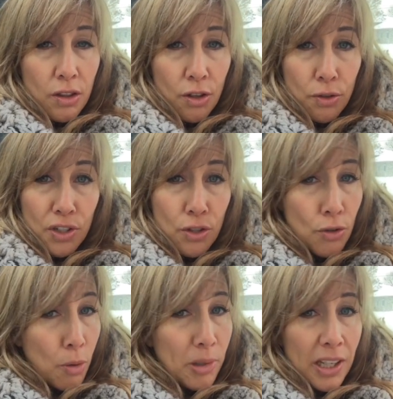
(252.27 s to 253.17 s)
There's
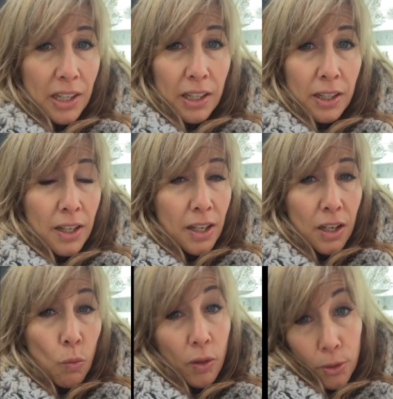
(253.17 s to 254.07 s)
no beginning.
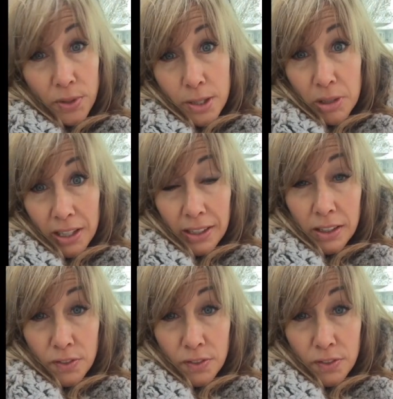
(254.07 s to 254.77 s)
Well, there is a beginning